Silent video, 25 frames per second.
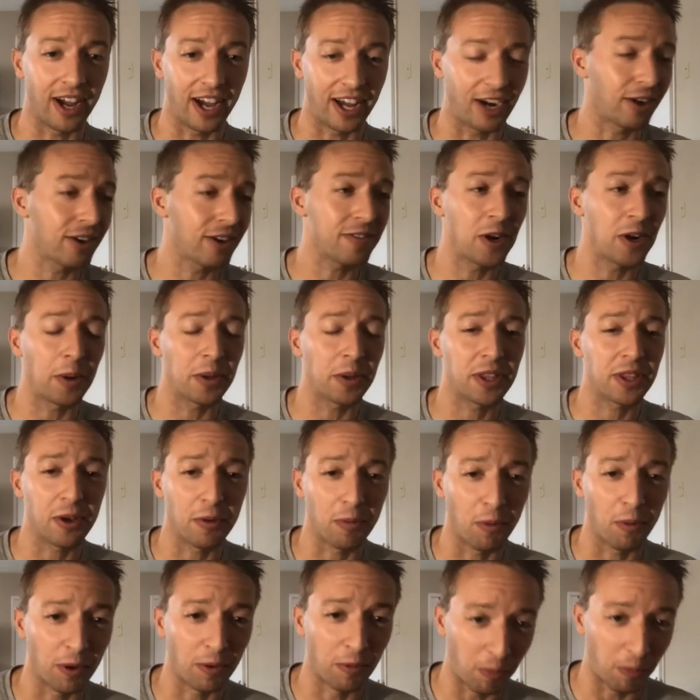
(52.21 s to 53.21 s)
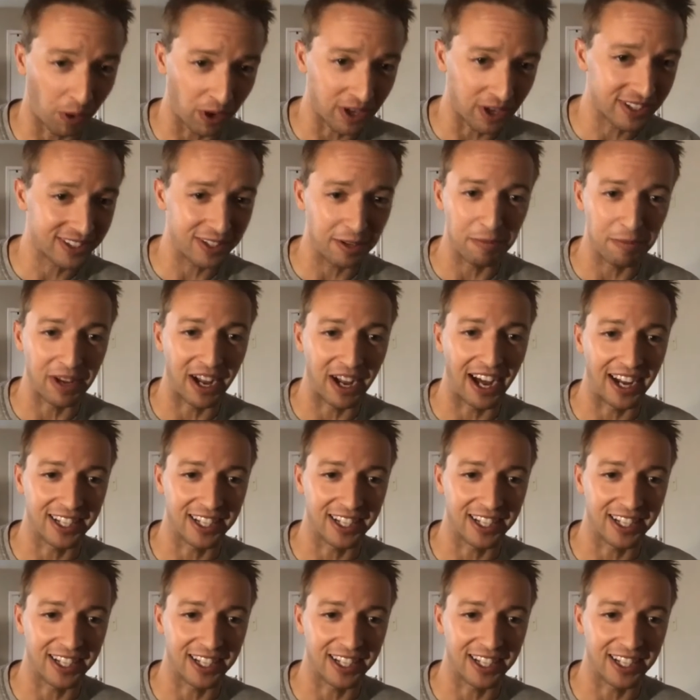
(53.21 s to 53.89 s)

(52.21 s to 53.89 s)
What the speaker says: I don't even know what the award was, to be honest.